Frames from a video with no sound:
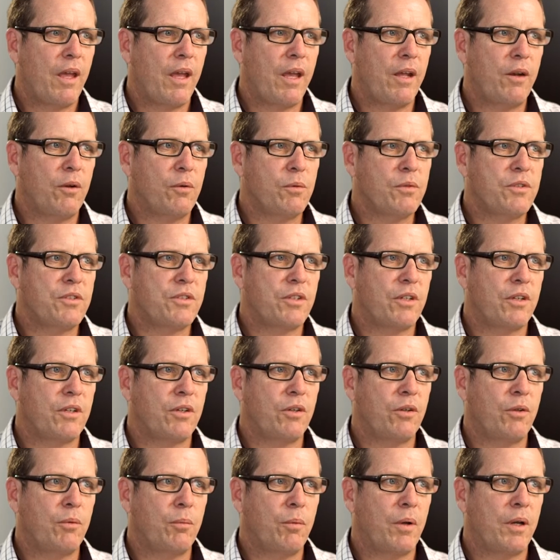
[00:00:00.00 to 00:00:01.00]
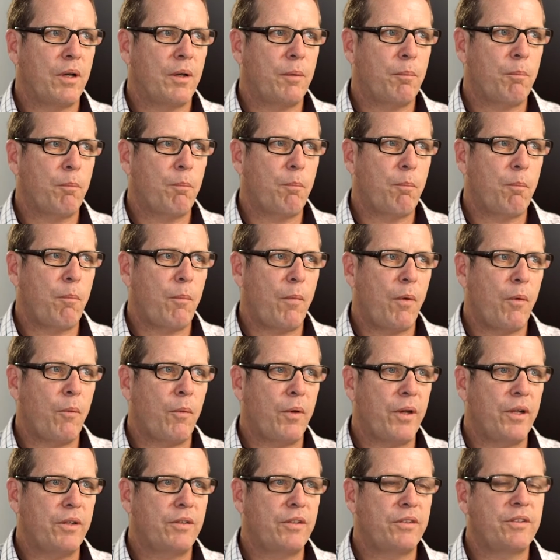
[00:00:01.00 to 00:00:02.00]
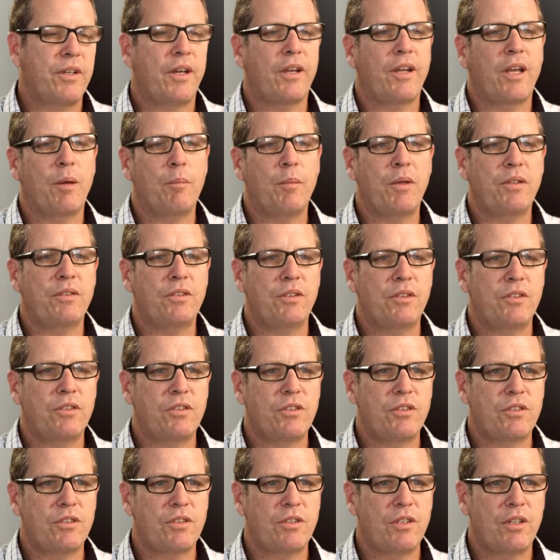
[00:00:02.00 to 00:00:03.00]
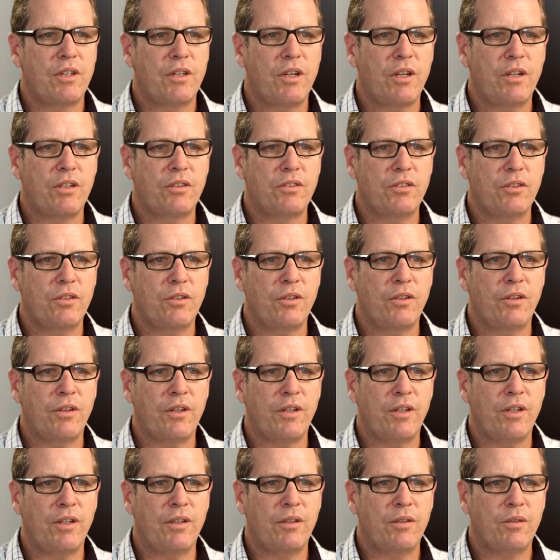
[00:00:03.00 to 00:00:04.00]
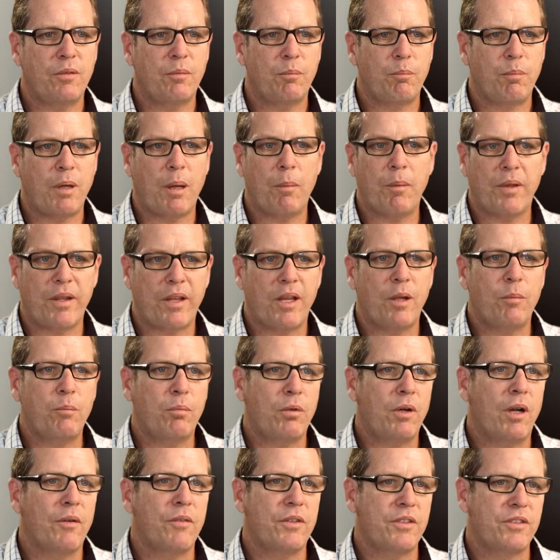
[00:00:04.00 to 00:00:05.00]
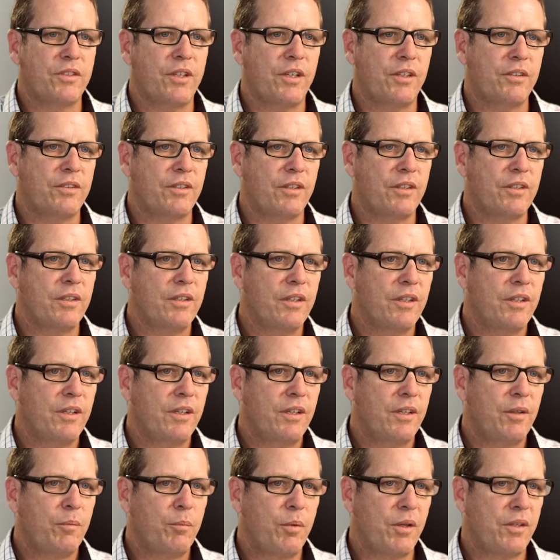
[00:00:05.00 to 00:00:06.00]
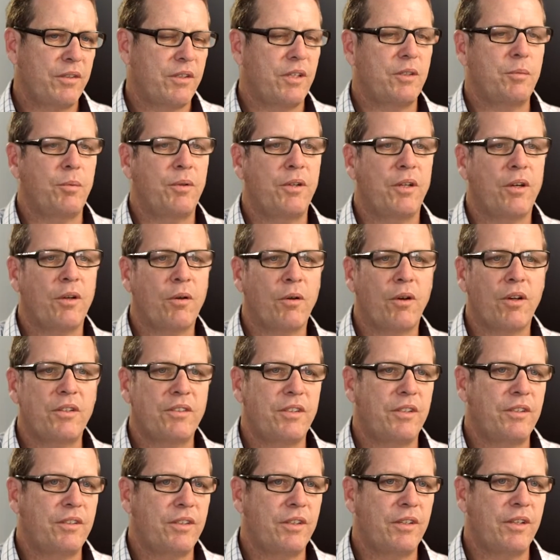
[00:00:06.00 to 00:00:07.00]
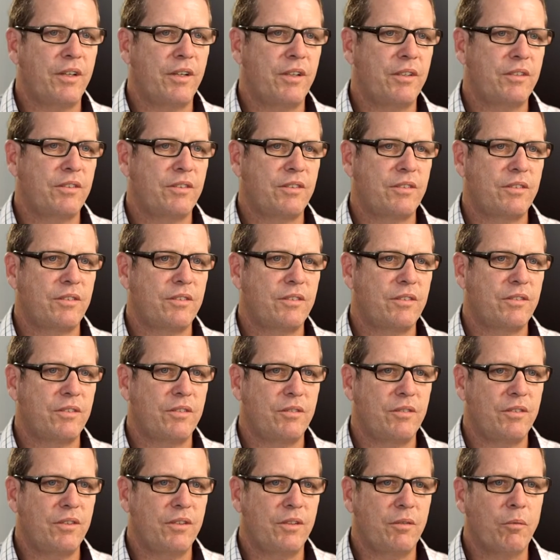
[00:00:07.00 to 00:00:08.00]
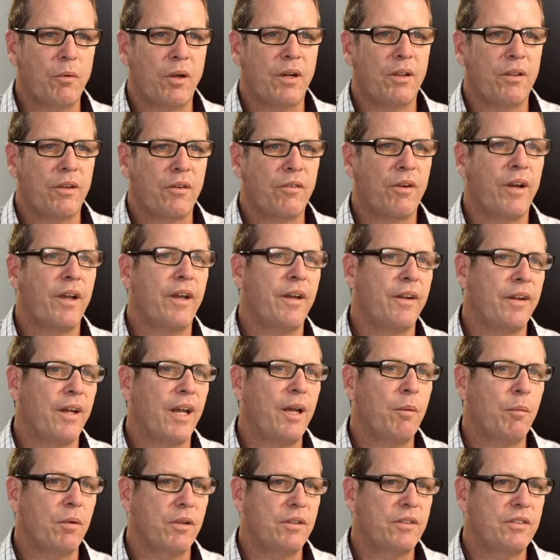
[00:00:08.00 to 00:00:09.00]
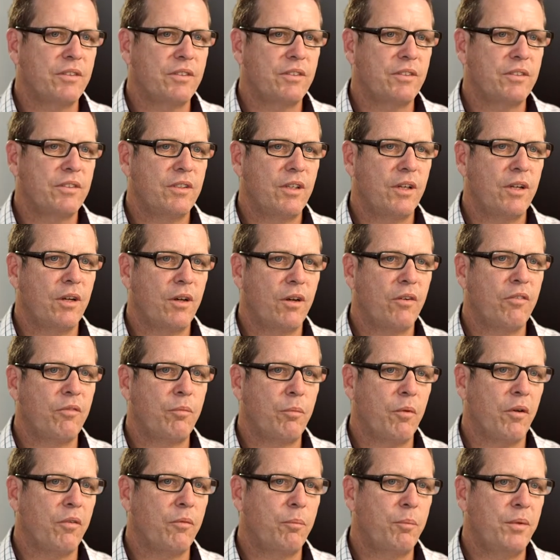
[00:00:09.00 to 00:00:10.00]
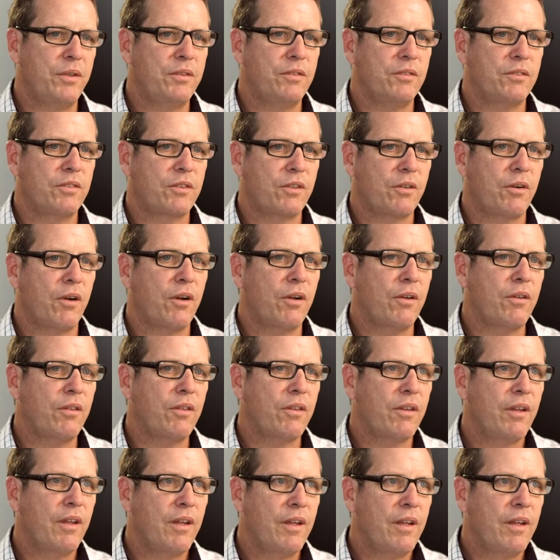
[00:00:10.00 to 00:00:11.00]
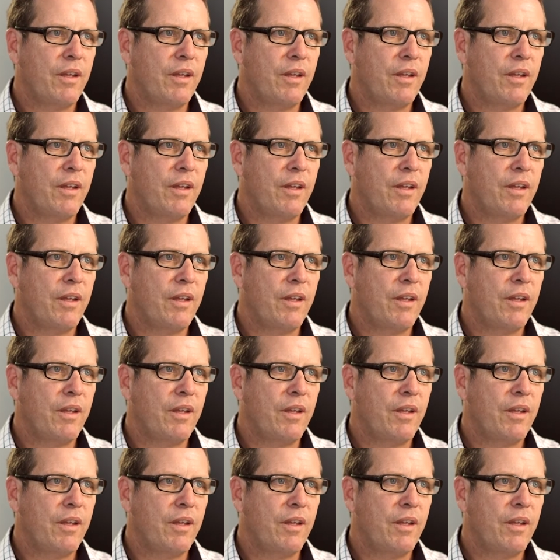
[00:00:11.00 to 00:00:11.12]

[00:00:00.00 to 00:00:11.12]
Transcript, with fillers: and also, um, we need to take a message uh, to the public and private sector because, as we know, ICT is one of the great enablers uh, of, of business growth.